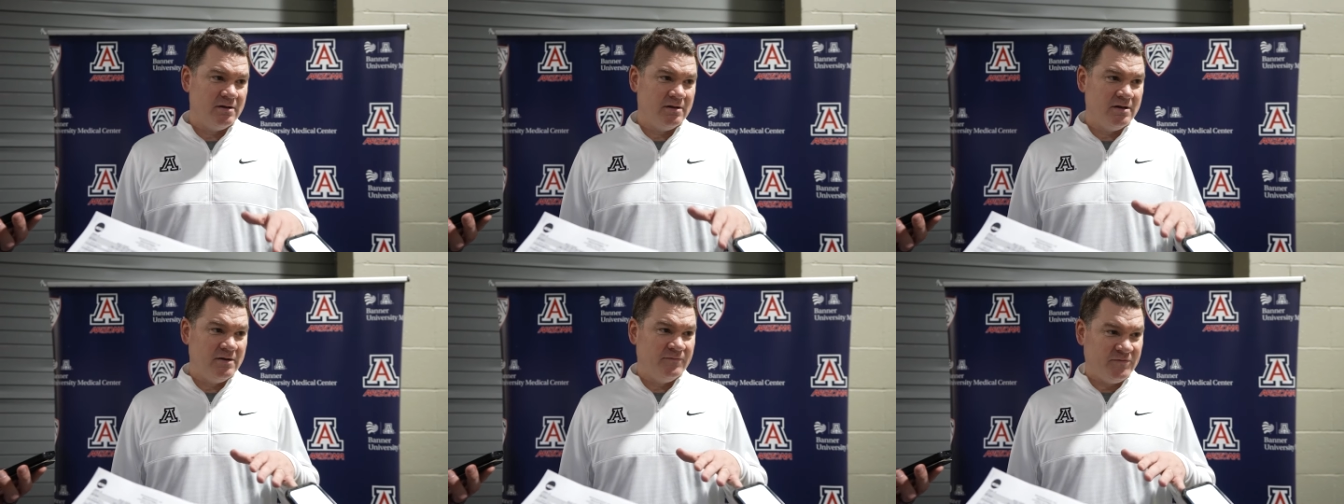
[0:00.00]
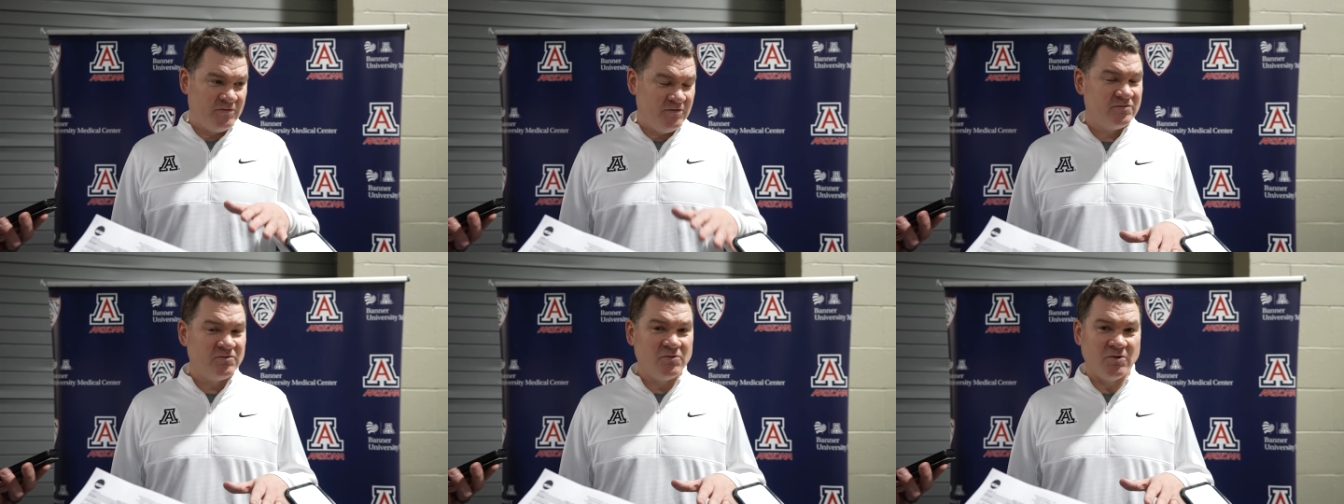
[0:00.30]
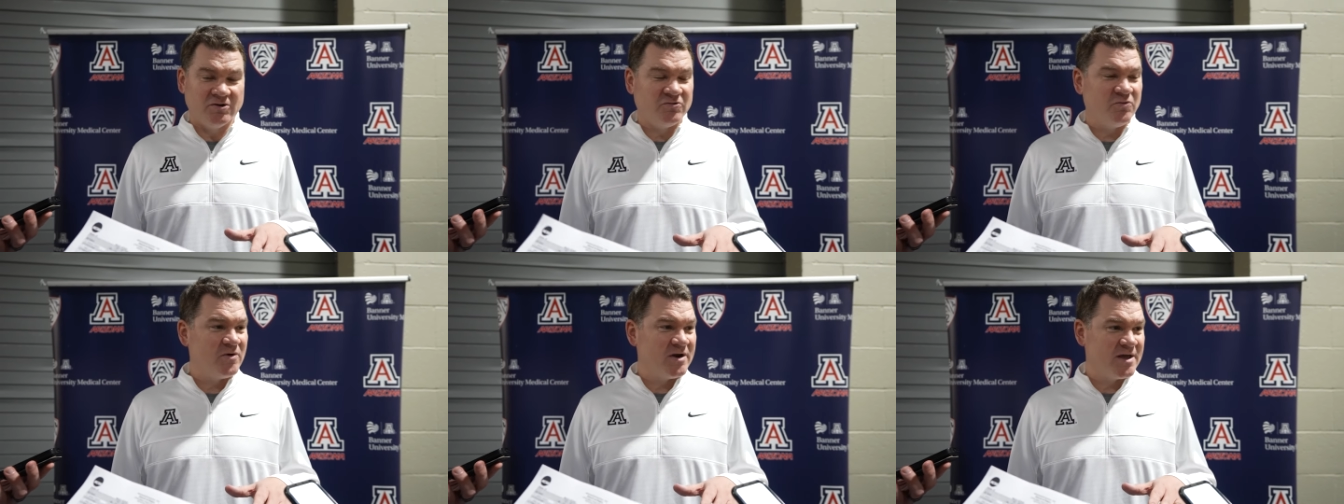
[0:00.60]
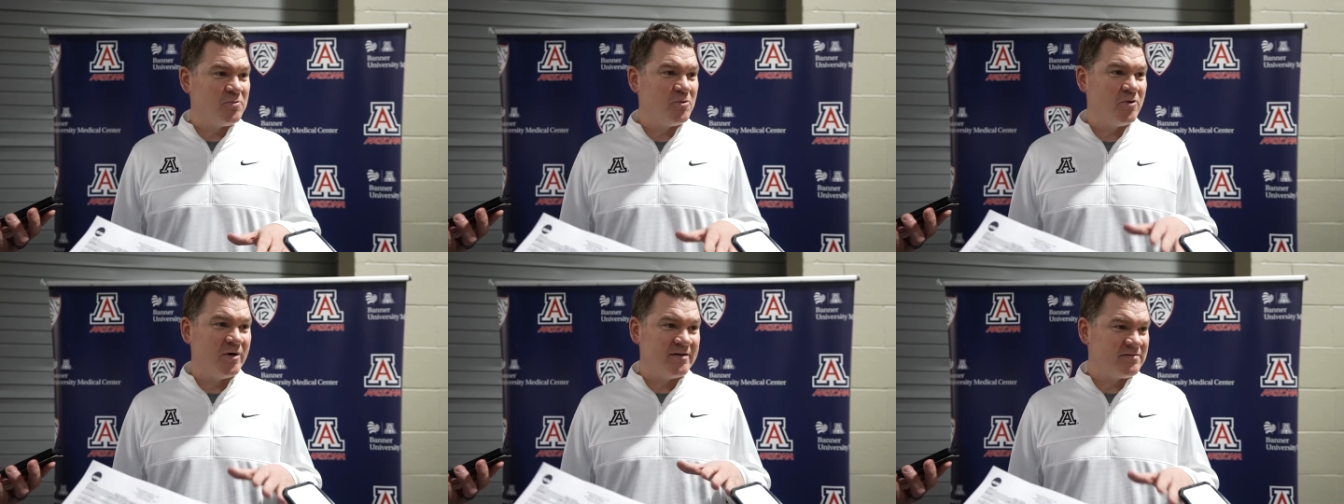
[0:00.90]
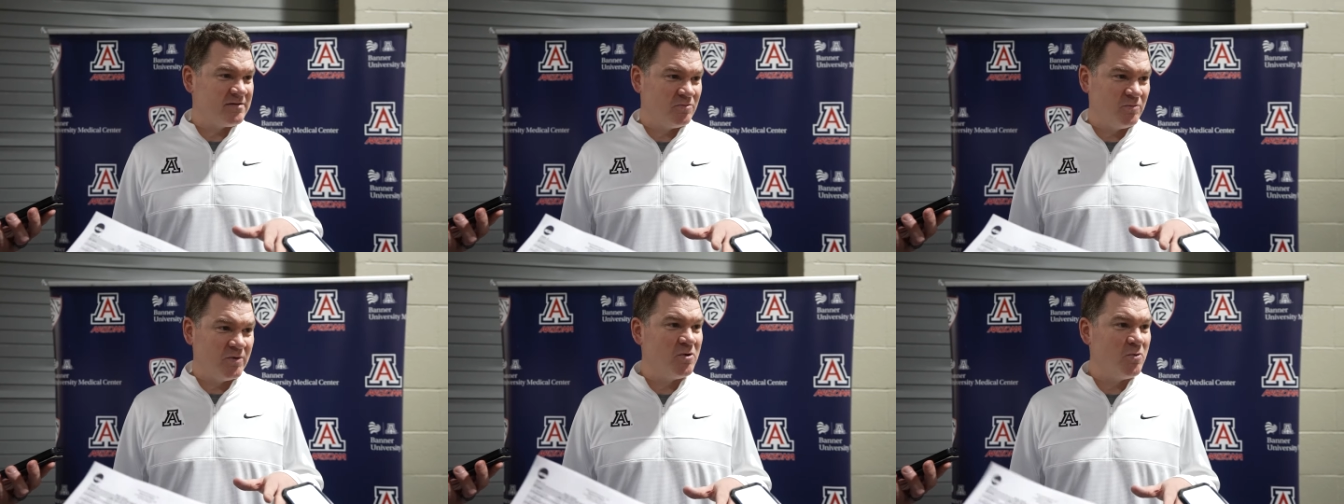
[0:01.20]
if you score 20
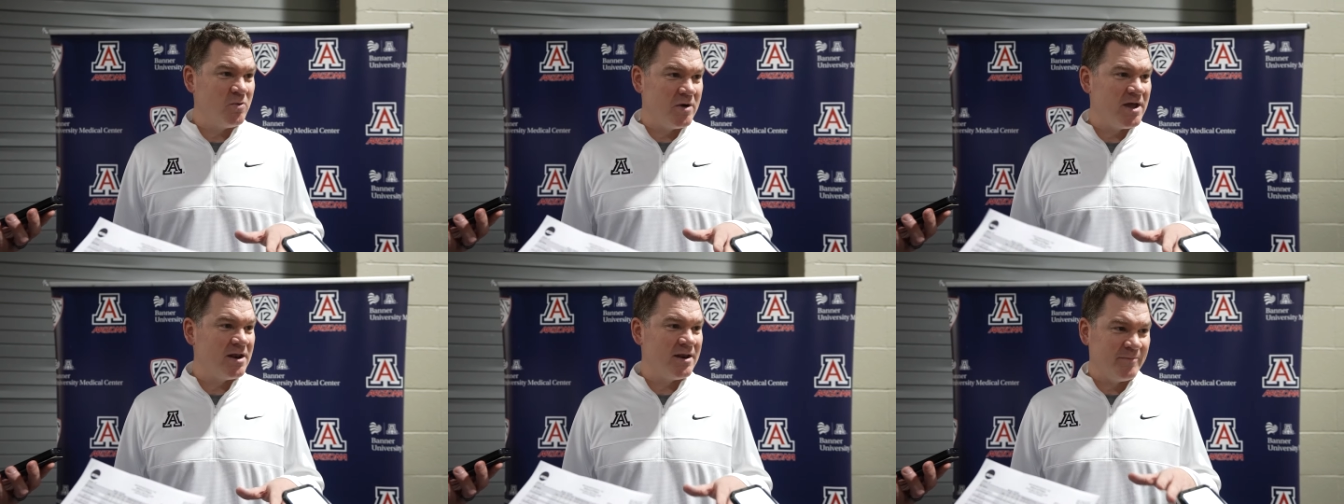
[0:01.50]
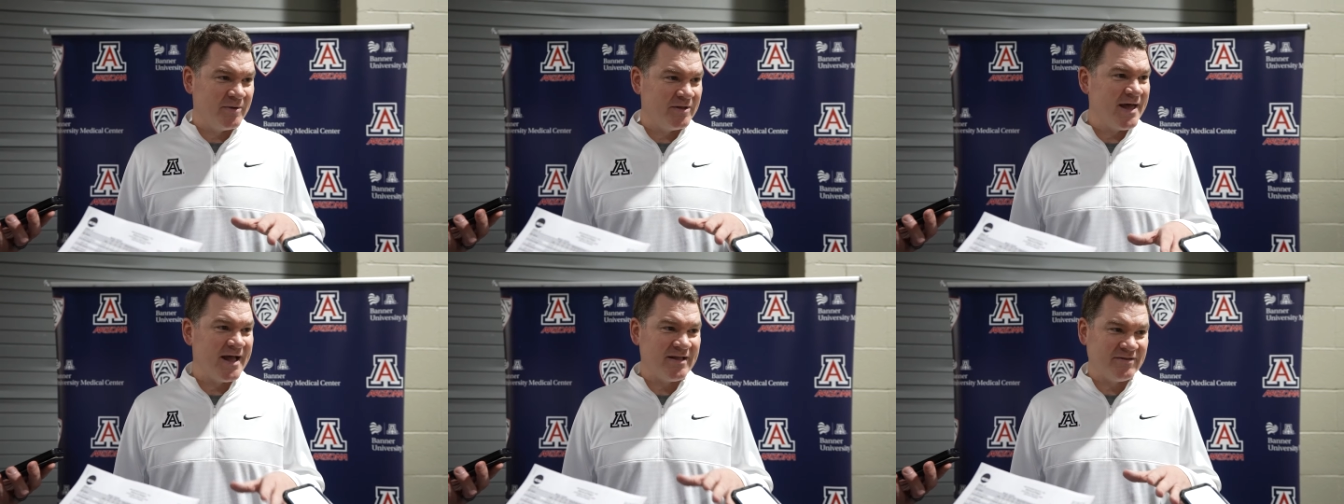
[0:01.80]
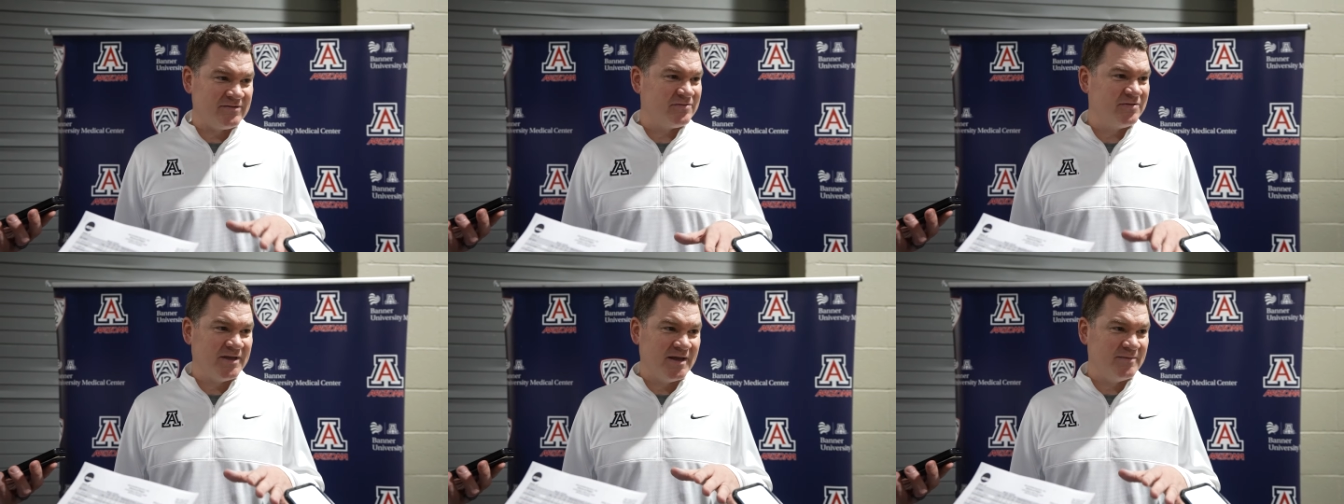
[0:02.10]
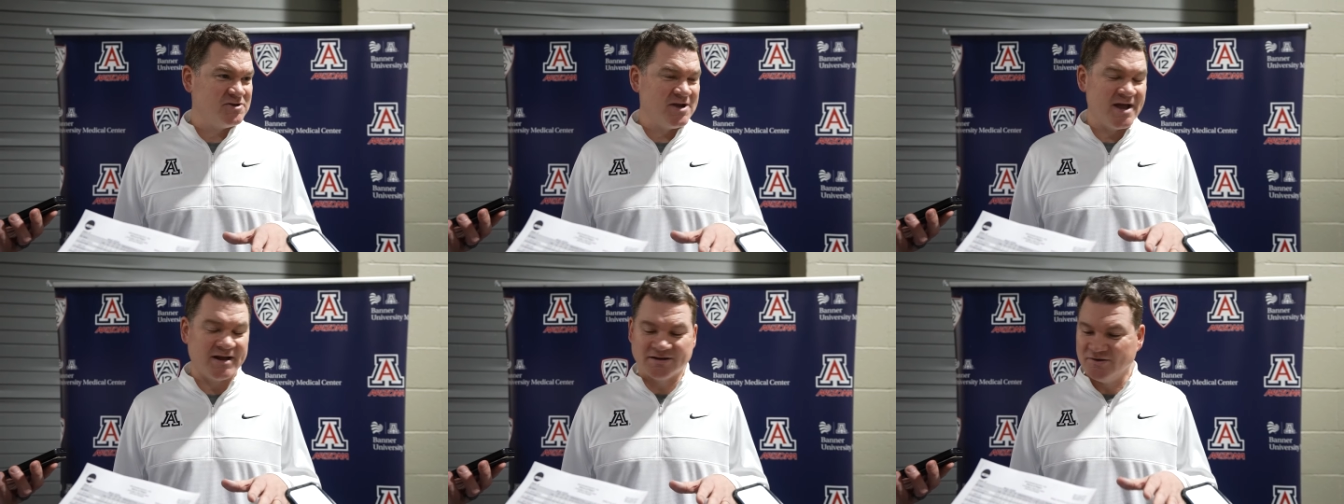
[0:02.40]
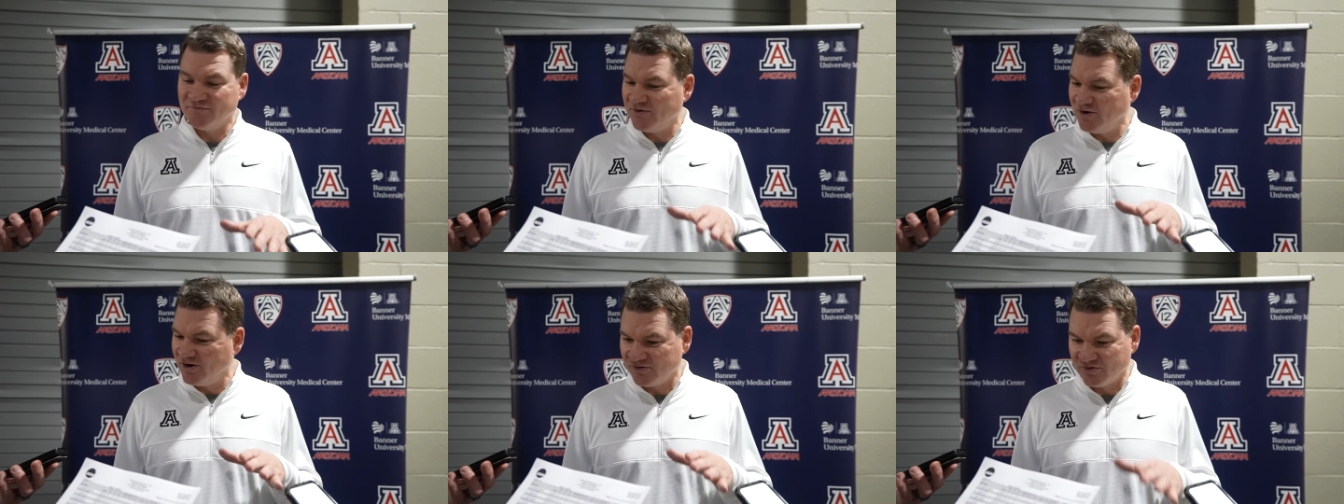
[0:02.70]
points and we win, I mean that's the
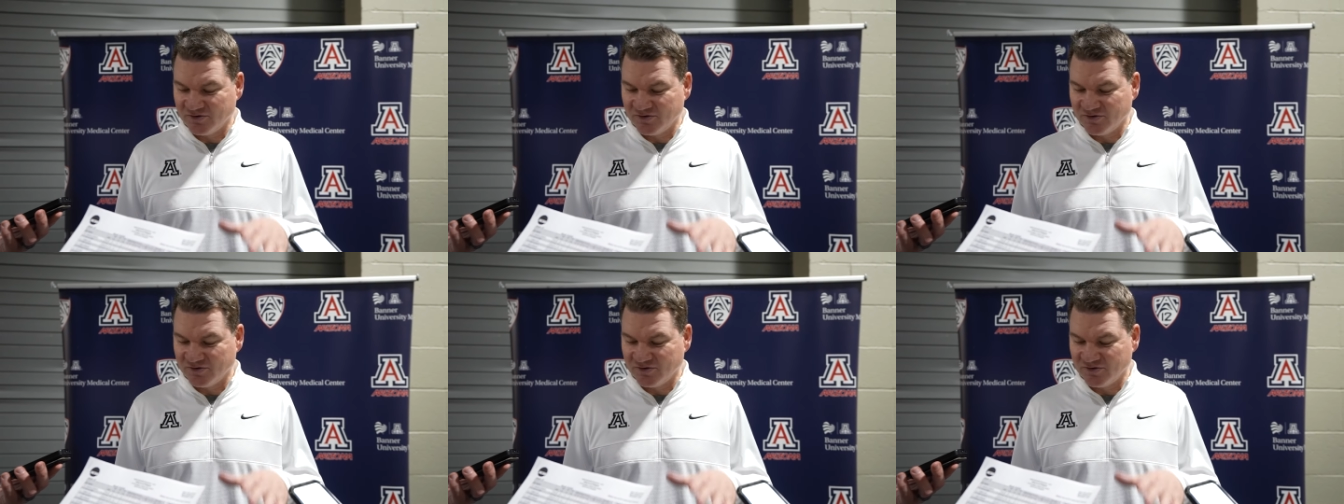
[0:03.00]
objective here.